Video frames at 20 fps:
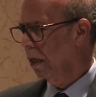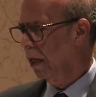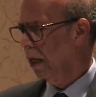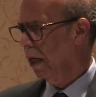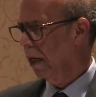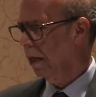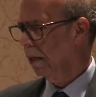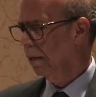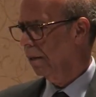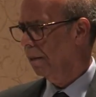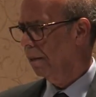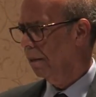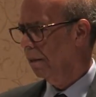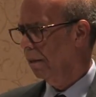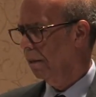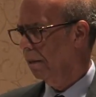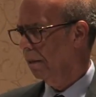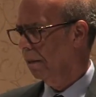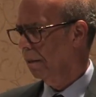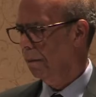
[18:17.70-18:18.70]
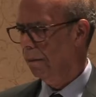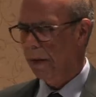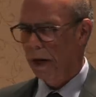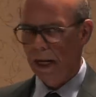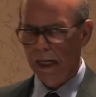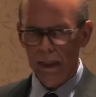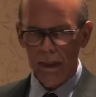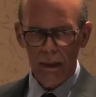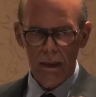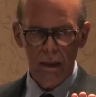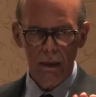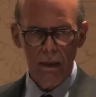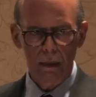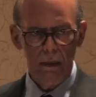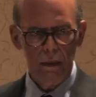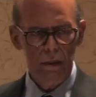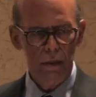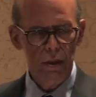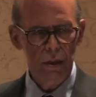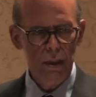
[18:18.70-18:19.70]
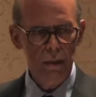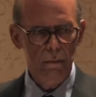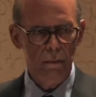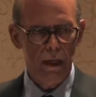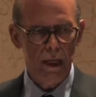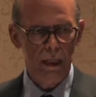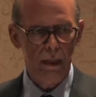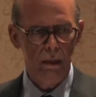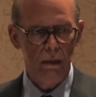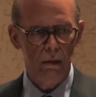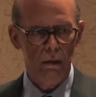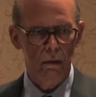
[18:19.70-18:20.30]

Um, my seatmate